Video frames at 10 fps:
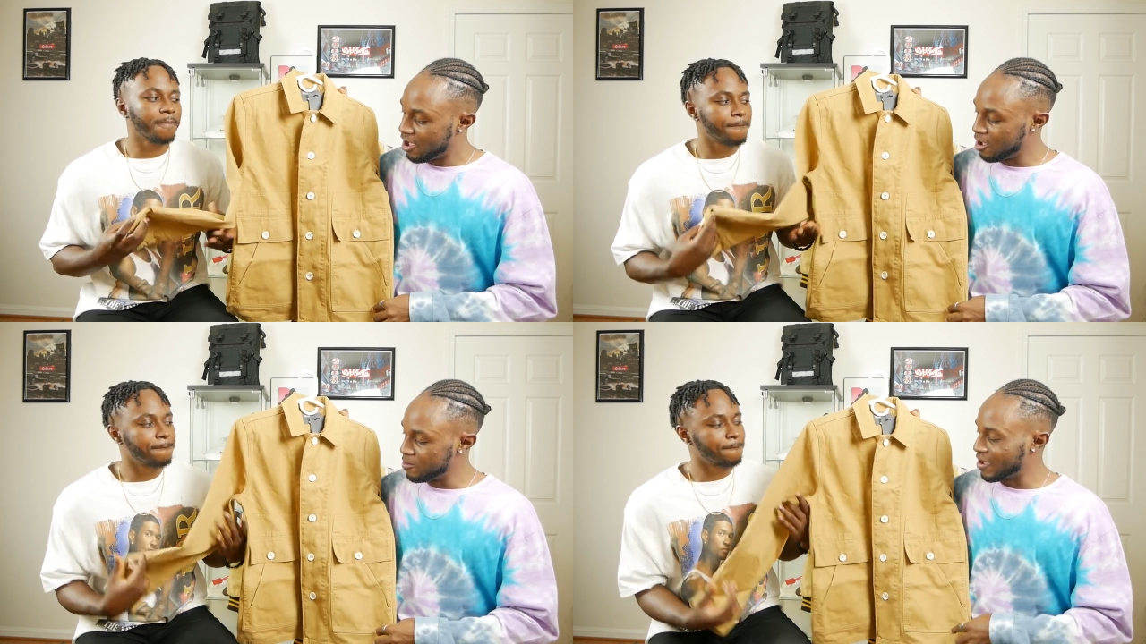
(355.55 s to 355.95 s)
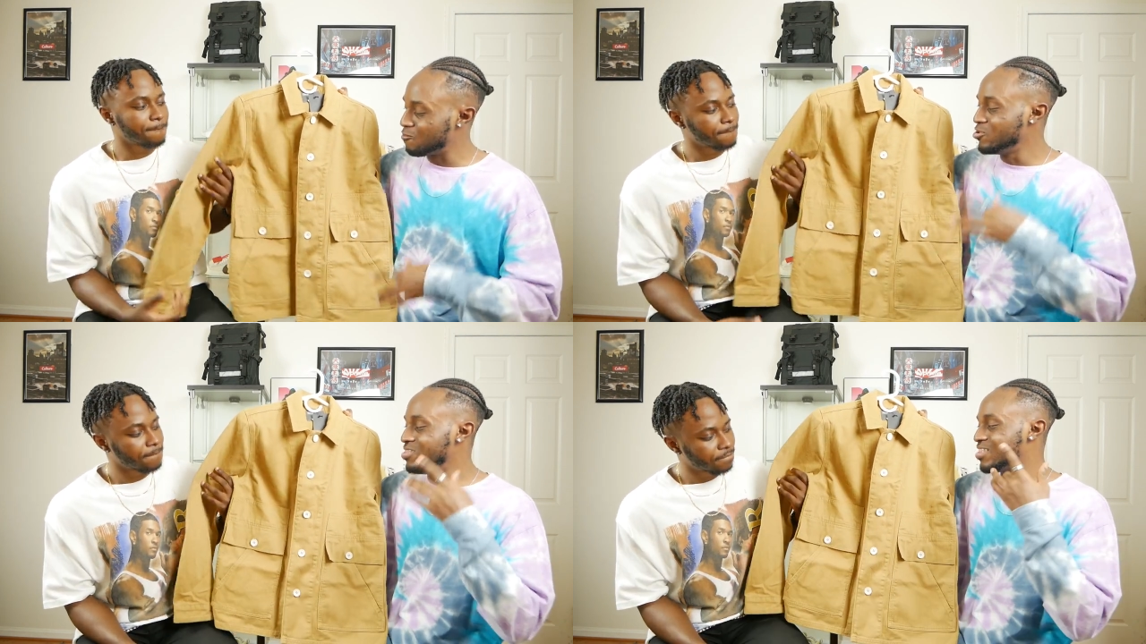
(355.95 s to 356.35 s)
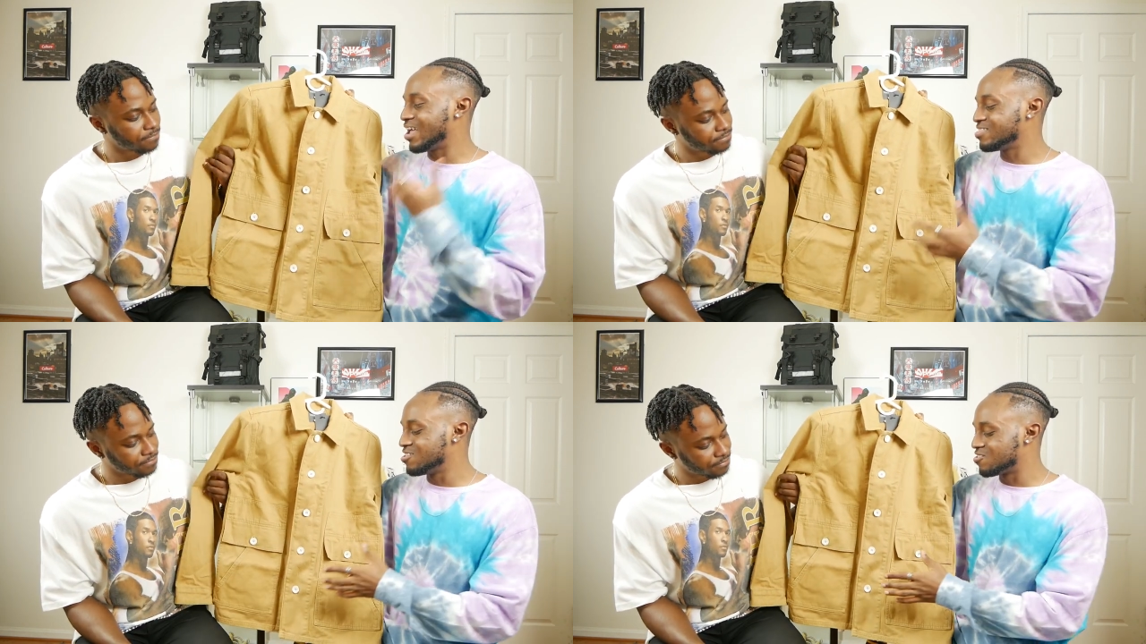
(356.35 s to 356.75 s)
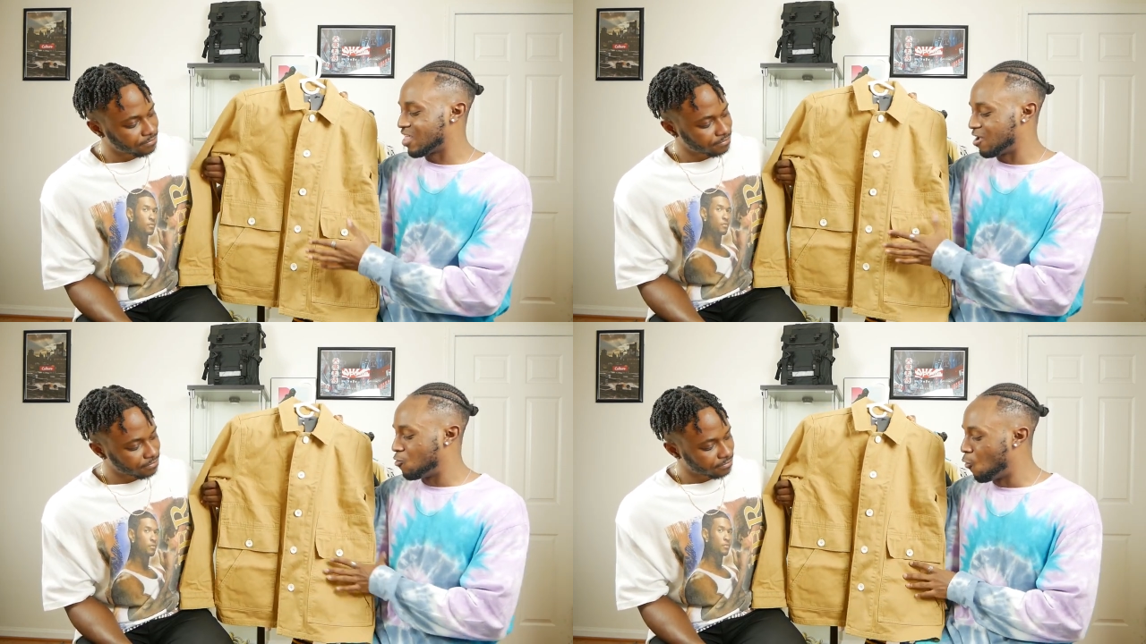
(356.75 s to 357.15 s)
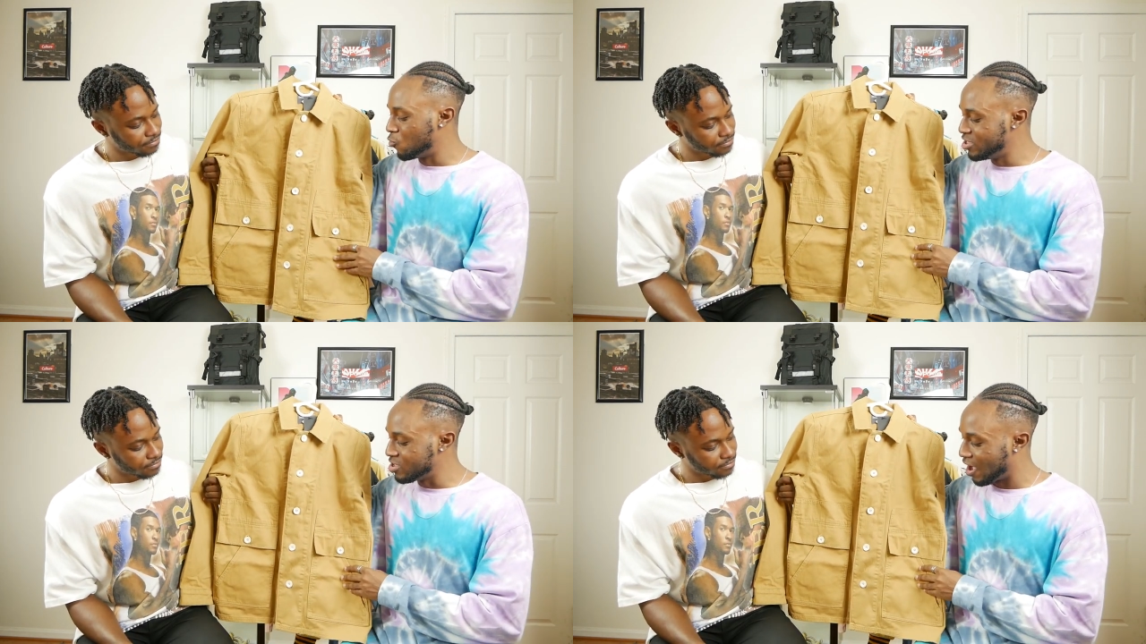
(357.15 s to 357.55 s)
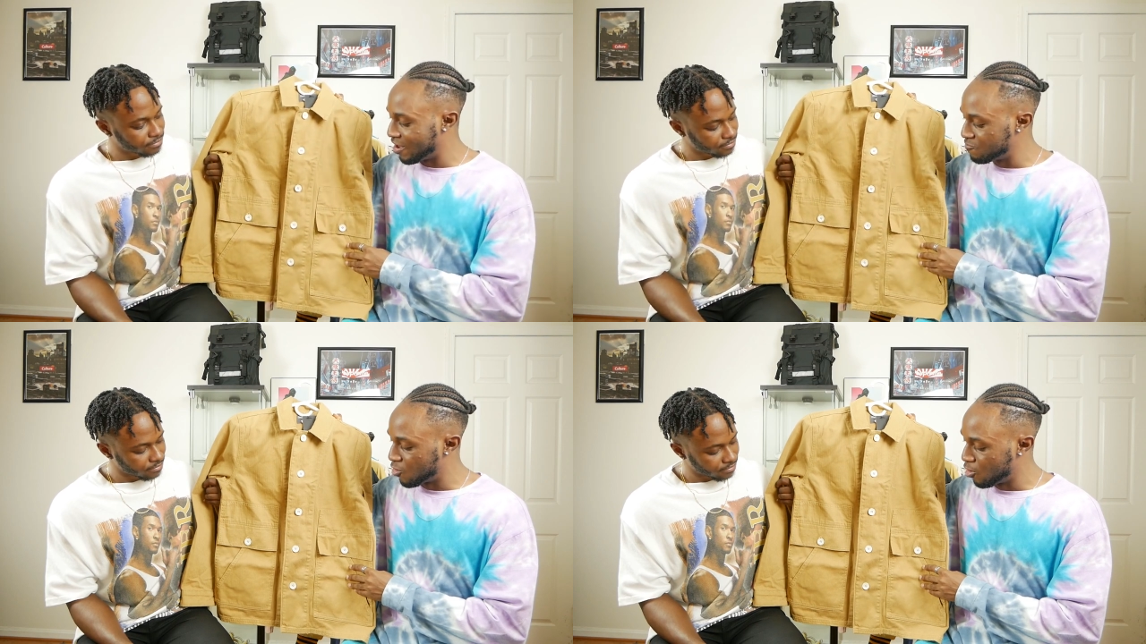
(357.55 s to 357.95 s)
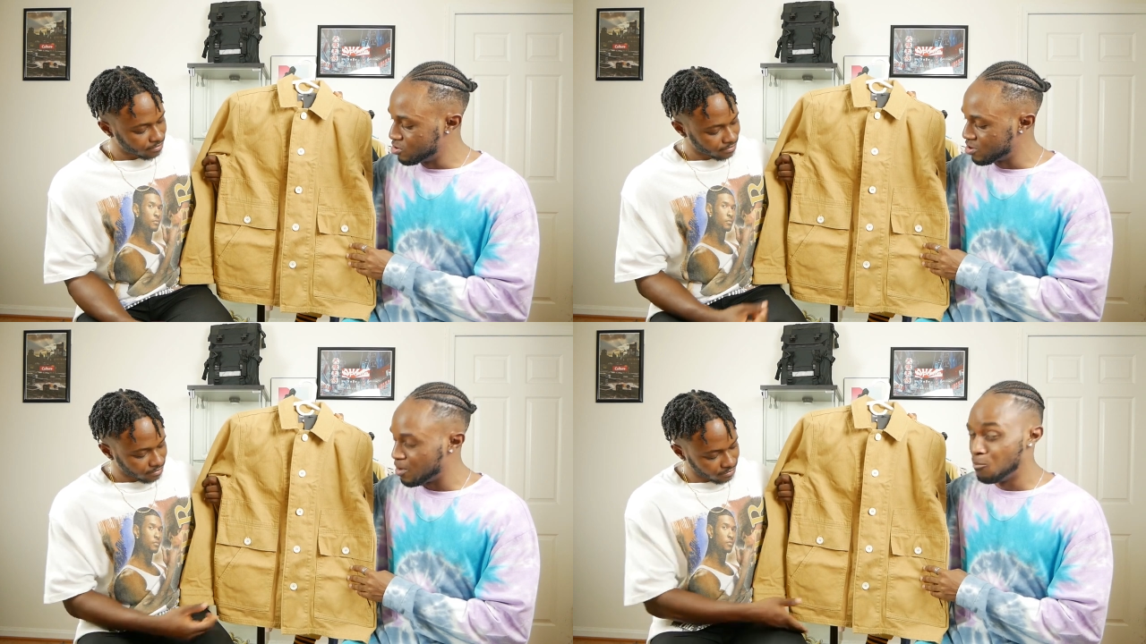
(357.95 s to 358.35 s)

Speaker 1: Uh, I really like this like golden kind of color,